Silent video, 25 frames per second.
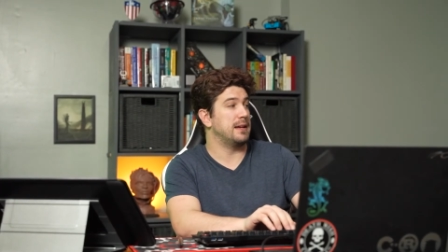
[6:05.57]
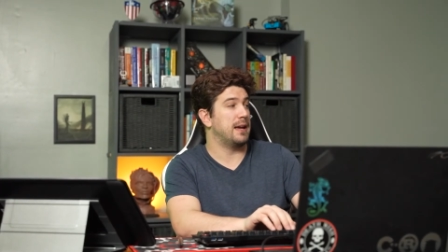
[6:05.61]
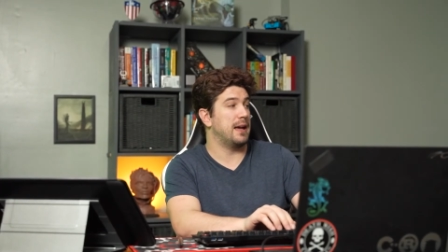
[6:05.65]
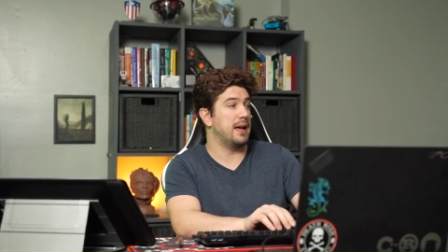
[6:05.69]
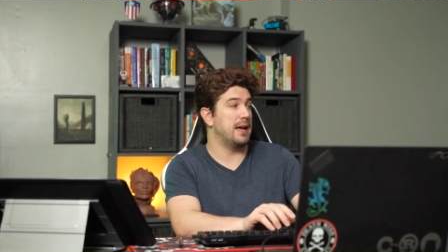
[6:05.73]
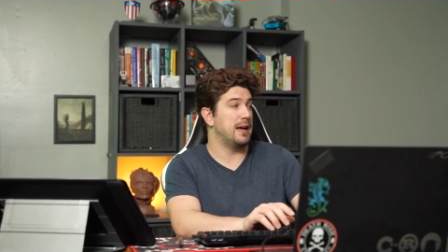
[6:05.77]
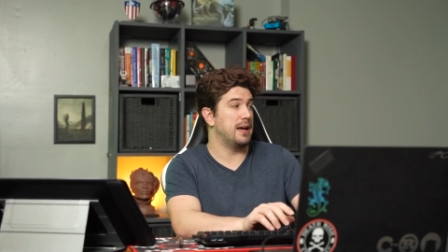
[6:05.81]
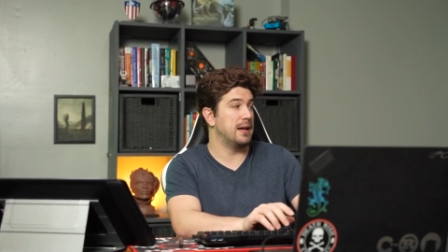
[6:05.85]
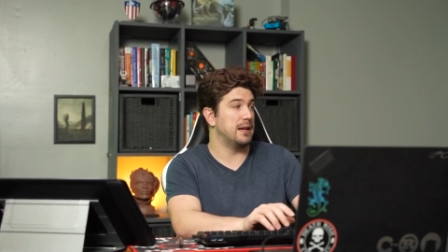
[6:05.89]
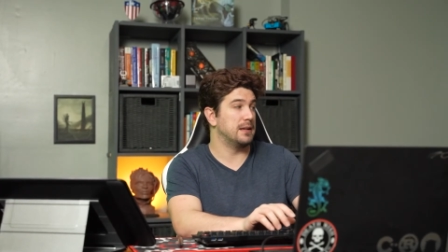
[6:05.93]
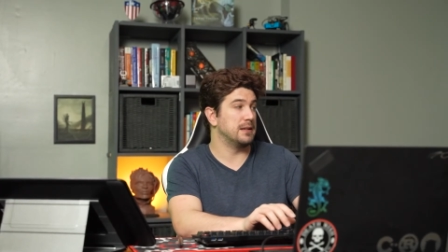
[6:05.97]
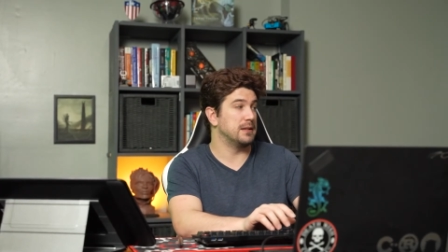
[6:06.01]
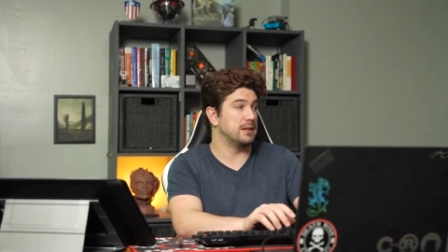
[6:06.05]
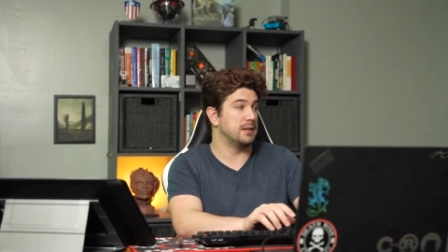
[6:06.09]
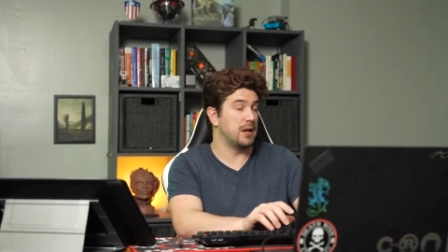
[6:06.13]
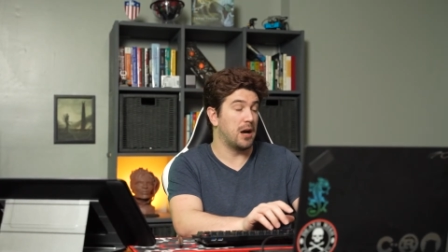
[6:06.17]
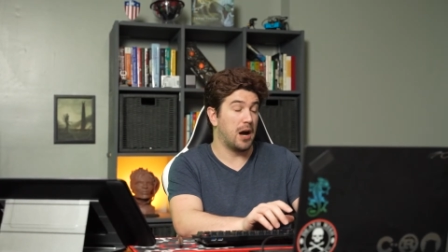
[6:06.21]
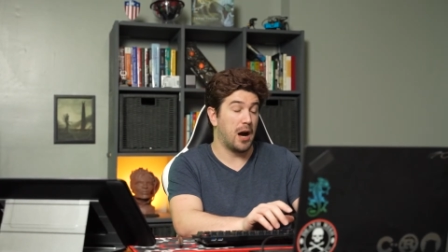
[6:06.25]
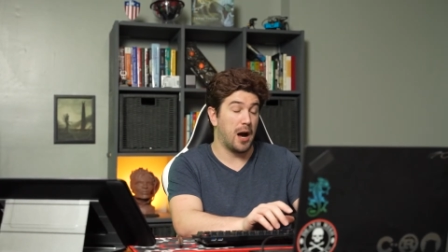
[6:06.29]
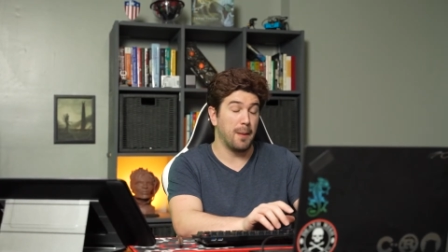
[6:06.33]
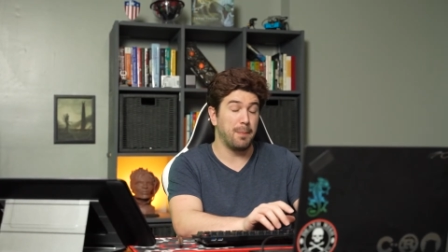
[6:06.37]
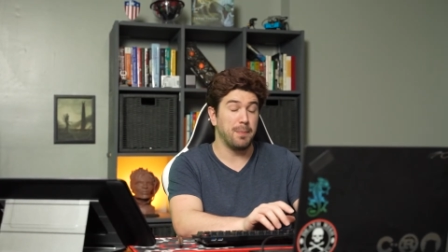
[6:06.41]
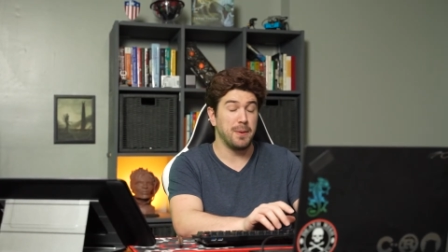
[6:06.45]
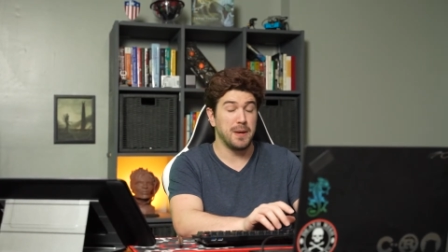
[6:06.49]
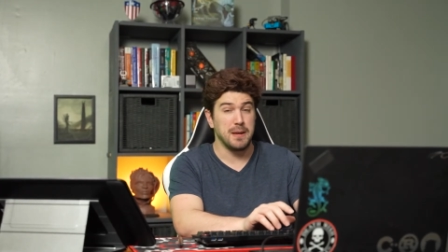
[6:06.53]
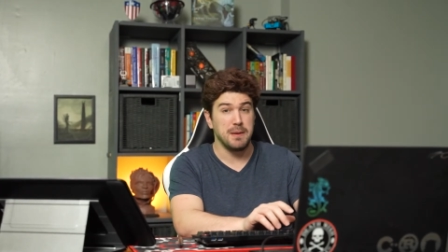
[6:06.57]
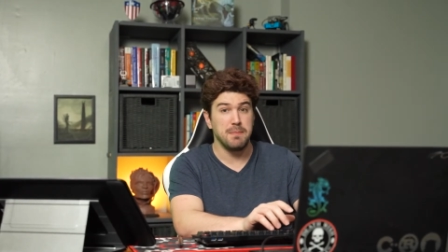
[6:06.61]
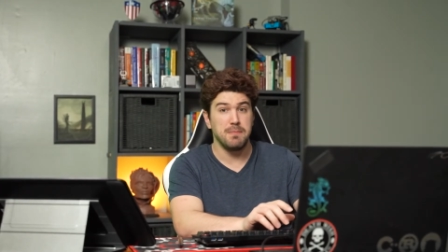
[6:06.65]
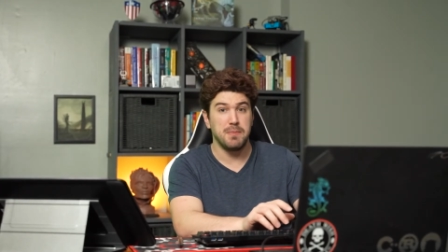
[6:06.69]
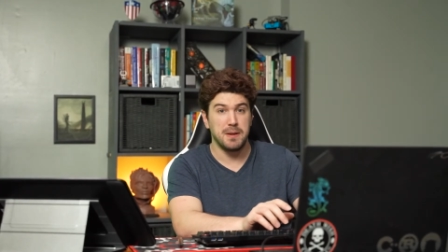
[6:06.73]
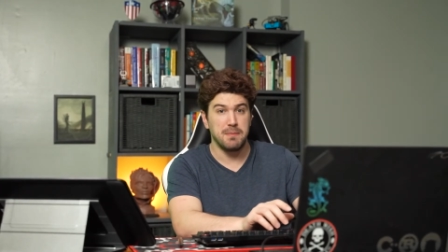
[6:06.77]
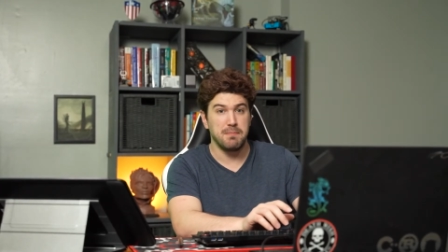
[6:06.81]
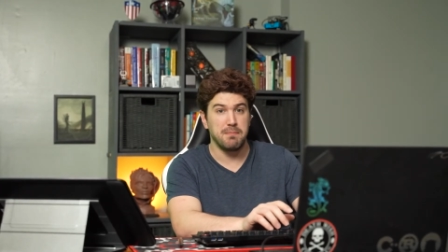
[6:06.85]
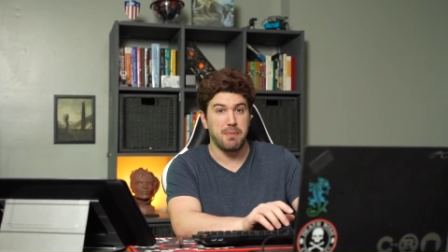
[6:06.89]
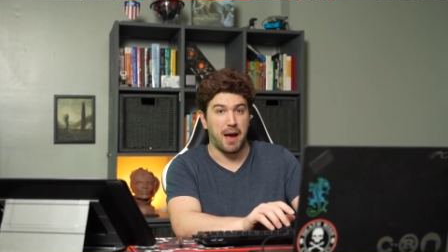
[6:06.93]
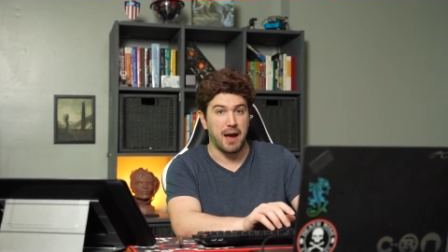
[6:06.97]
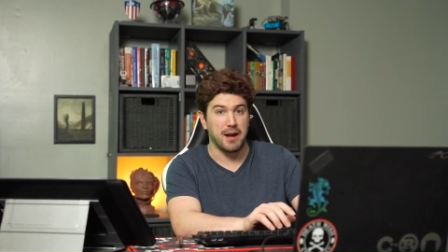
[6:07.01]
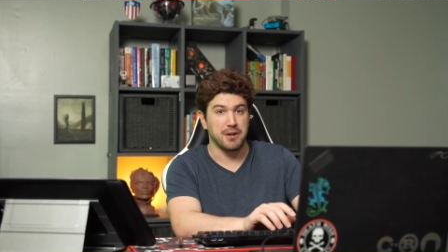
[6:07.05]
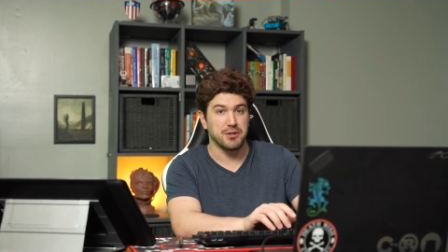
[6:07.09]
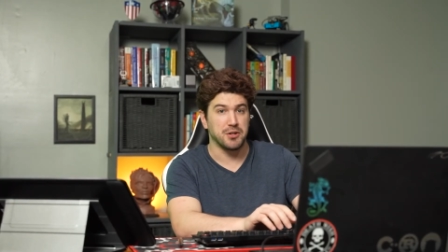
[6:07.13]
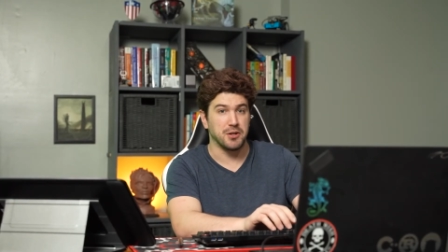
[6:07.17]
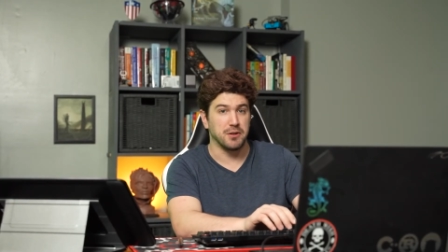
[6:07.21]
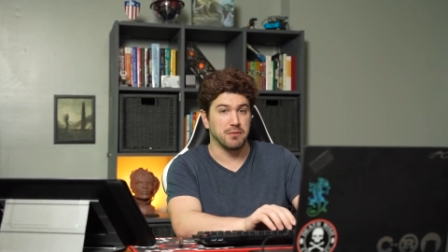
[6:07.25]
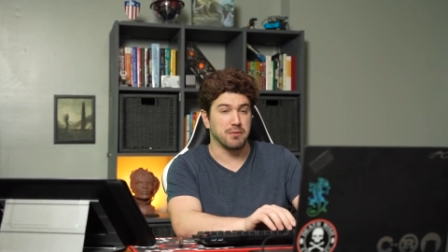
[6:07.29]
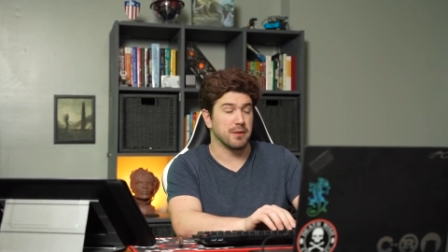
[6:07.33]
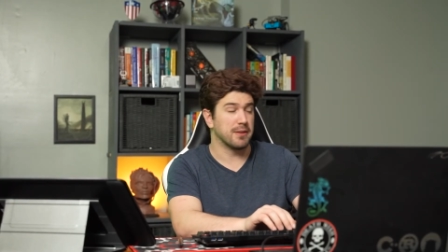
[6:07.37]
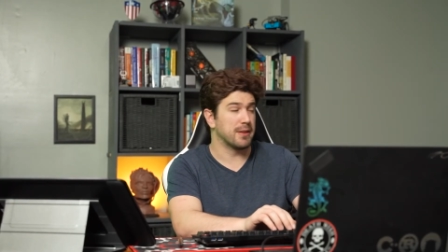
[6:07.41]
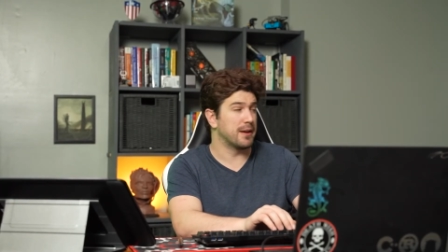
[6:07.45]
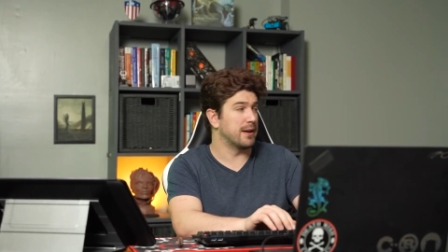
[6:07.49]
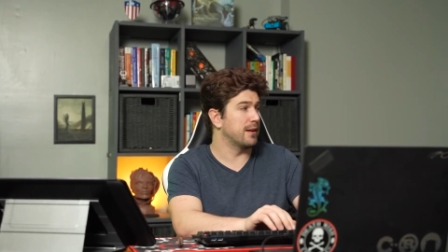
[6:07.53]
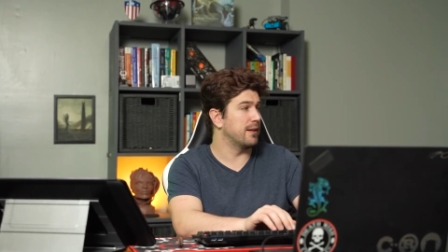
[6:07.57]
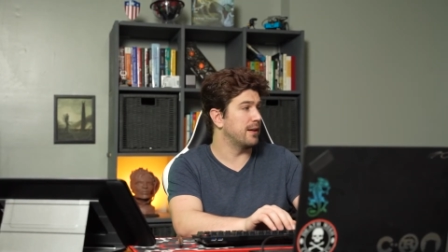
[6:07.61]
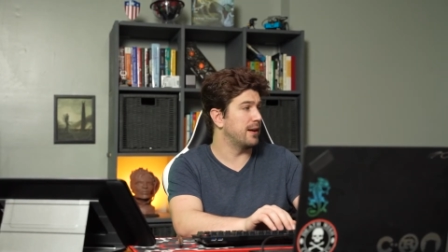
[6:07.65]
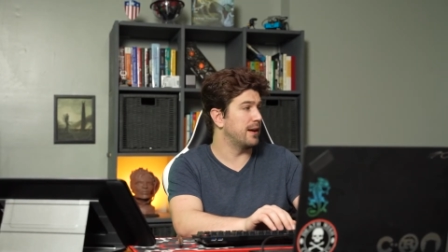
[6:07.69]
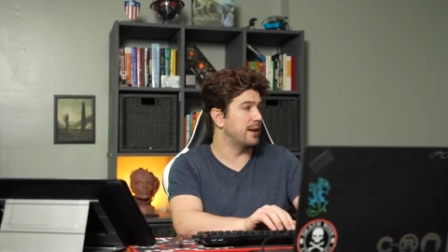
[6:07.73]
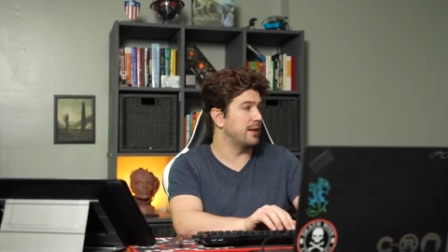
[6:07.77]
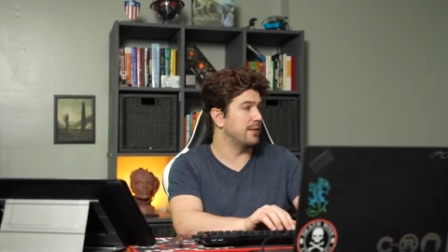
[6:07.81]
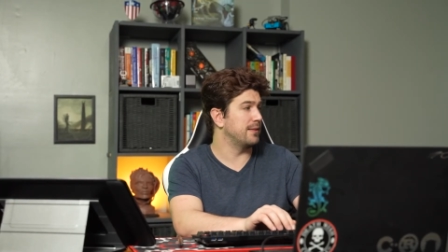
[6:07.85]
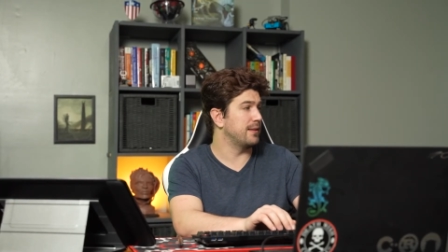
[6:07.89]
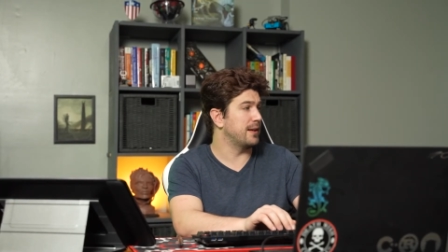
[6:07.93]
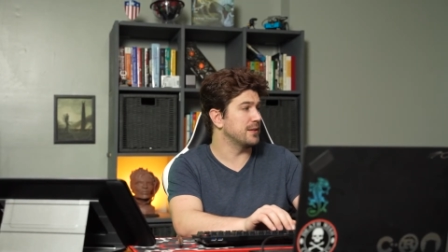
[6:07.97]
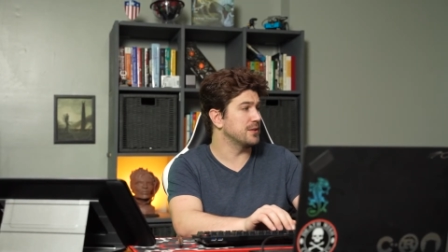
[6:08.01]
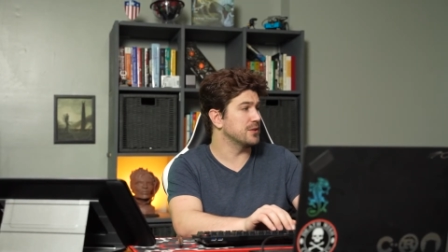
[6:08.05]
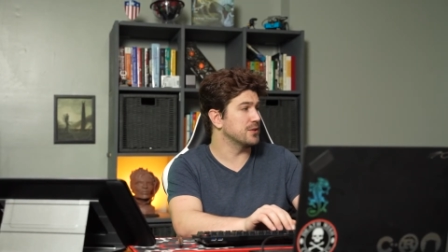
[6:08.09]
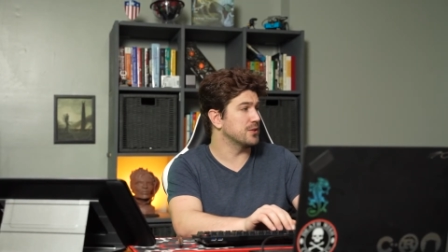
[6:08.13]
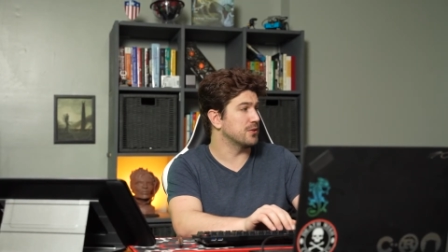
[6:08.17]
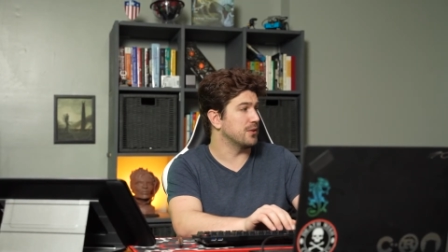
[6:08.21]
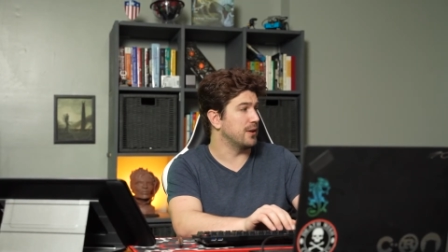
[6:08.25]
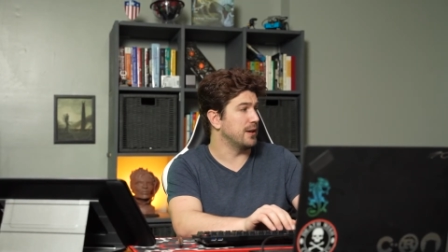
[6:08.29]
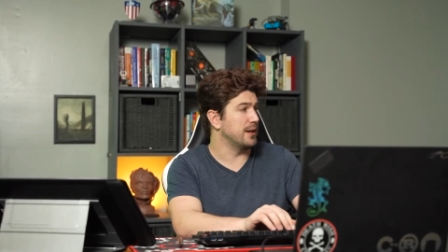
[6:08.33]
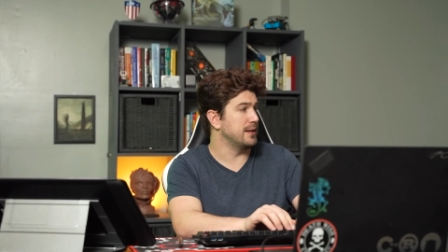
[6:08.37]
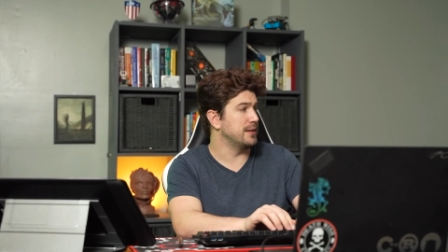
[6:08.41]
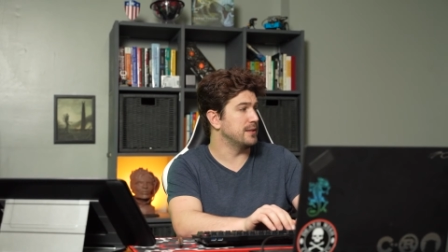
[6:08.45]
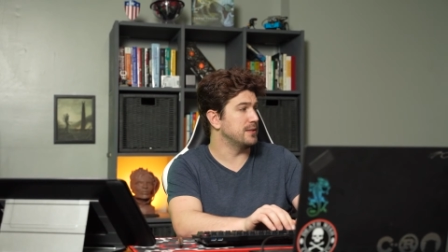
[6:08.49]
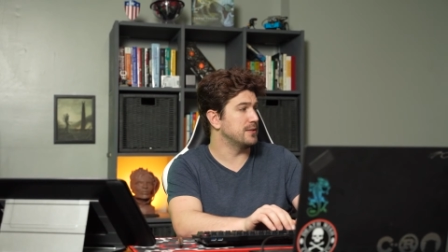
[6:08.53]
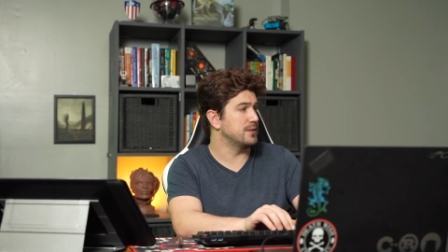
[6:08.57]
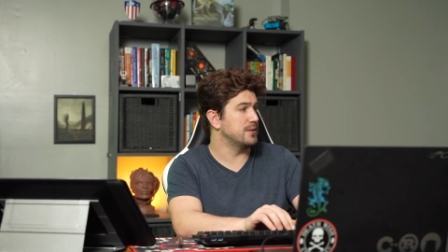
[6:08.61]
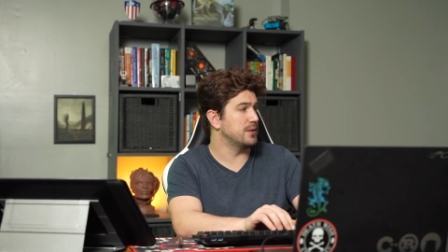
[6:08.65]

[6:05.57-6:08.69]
can copy bin bash over there, and that's great.